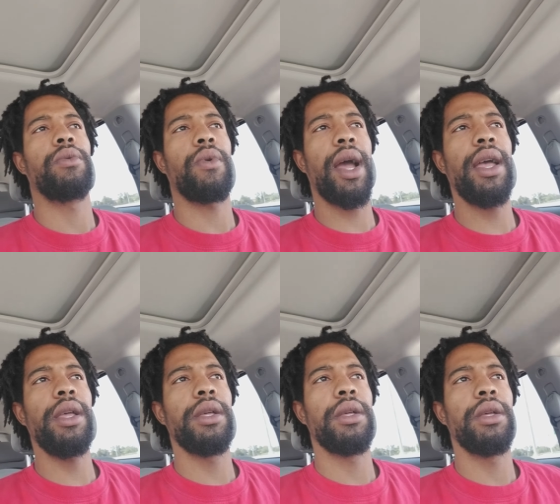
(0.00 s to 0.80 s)
right?
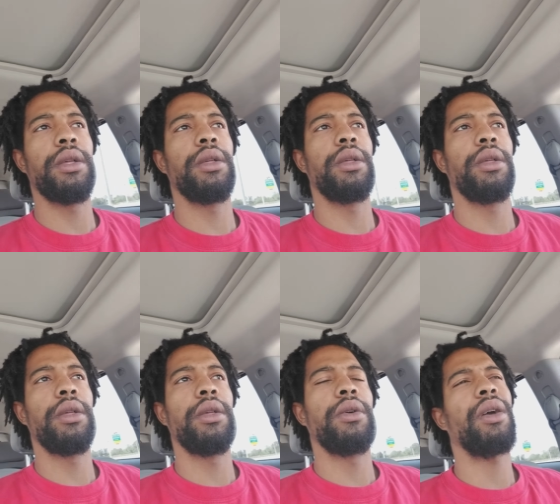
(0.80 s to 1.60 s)

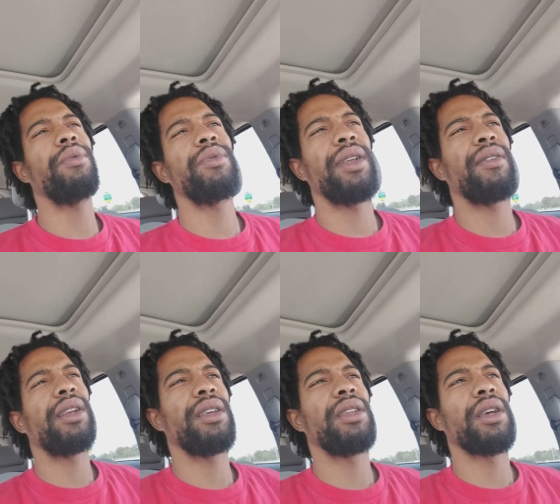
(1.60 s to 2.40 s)
Now, which way do I
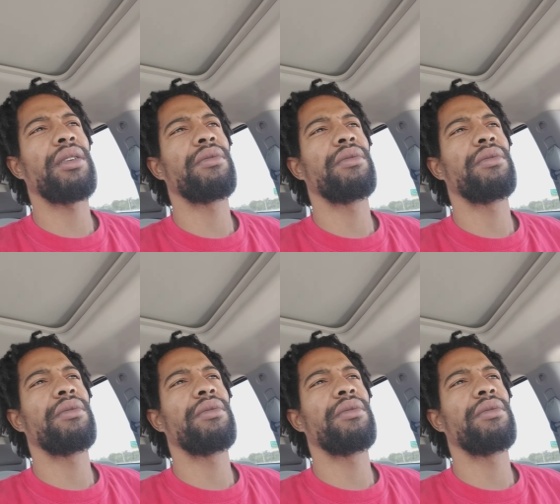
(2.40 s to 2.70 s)
need to go?